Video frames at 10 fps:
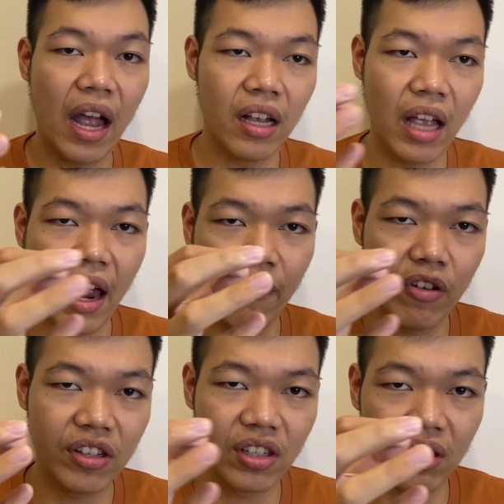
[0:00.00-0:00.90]

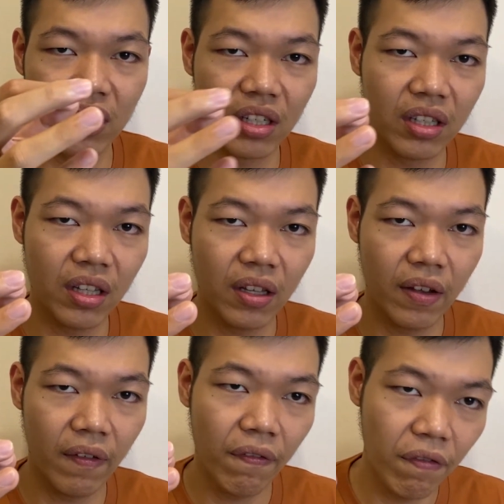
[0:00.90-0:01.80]
every certain
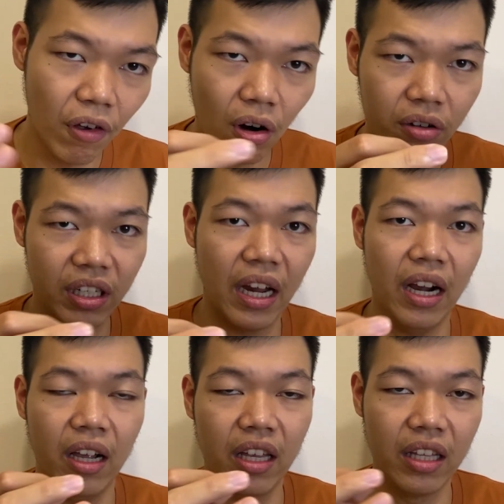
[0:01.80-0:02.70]
floors
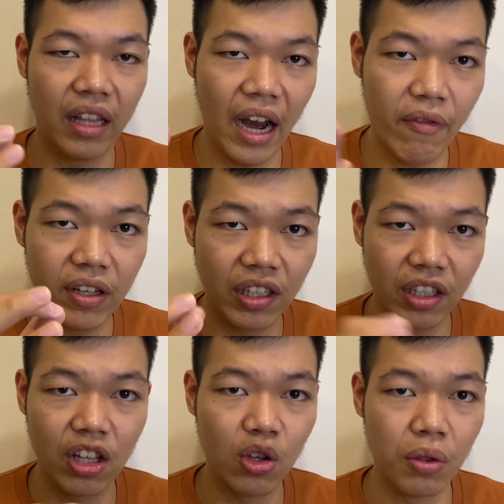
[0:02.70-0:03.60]
in every
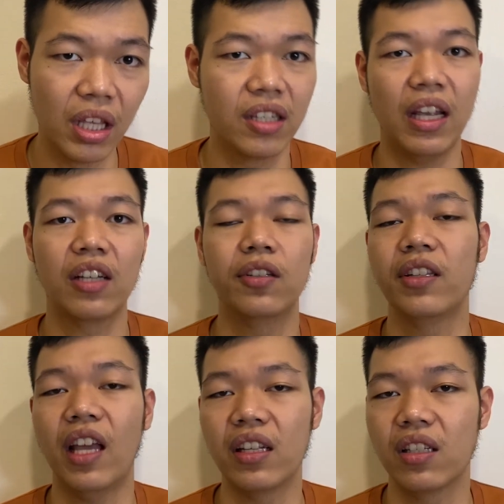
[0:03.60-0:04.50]
certain units actually
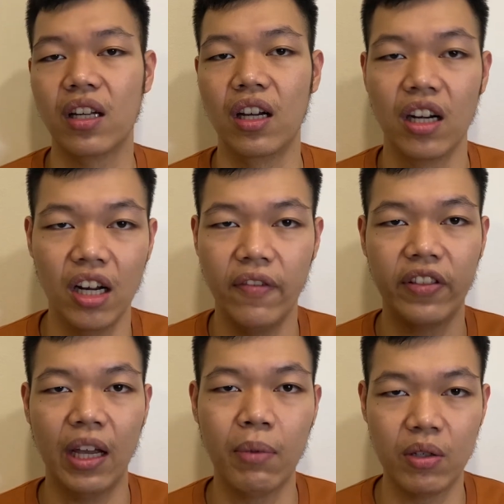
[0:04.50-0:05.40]
takes a lot of
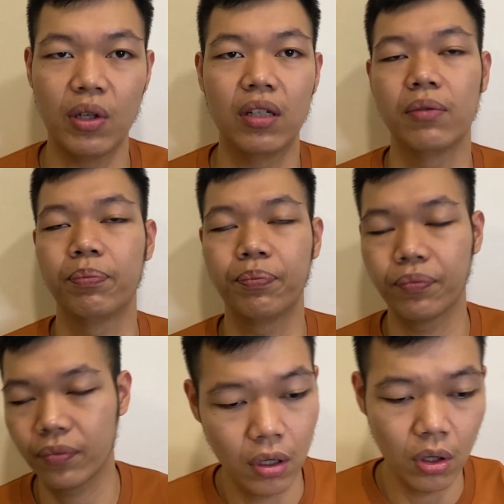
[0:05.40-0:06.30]
time as well.
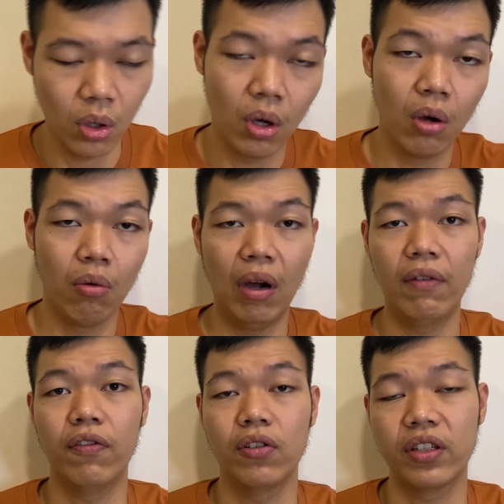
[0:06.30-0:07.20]
While
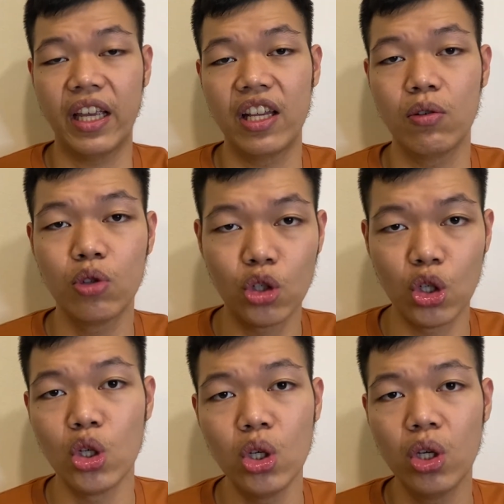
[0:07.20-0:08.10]
for Schedule
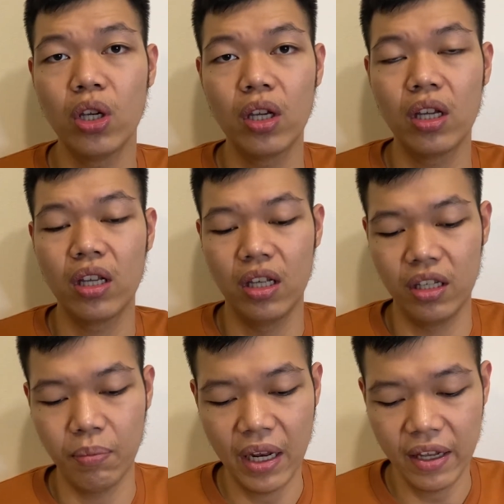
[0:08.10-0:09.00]
G, it's
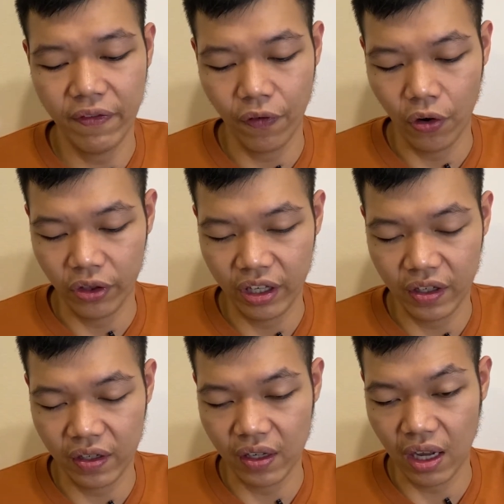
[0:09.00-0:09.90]
mainly for
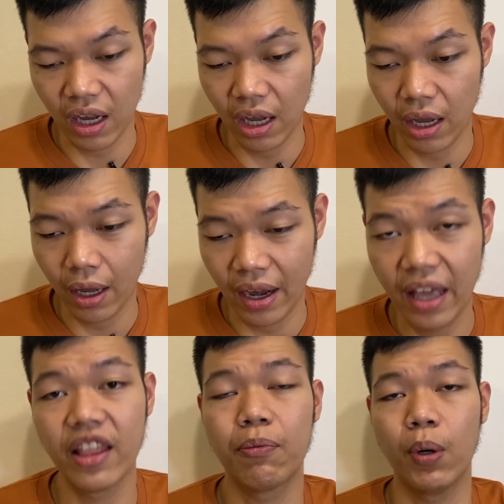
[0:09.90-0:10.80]
this
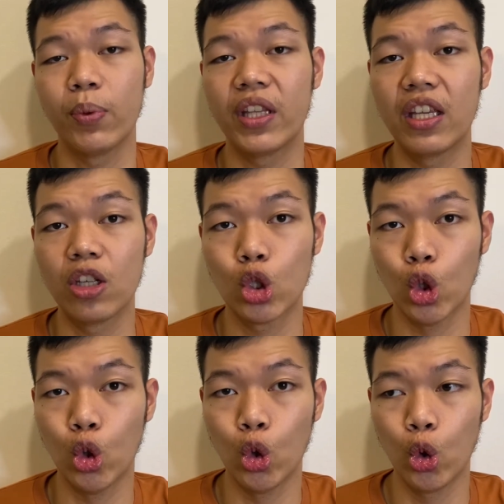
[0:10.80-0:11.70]
landed property,
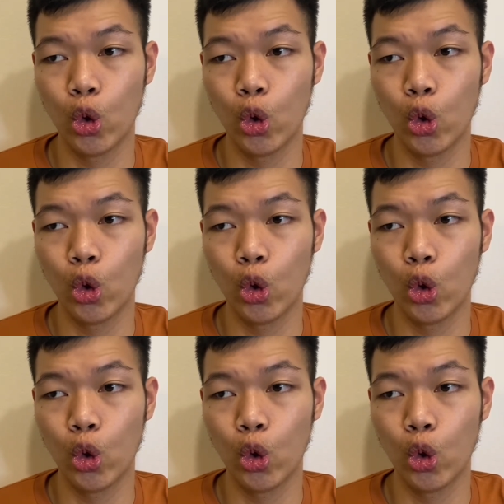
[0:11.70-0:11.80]
so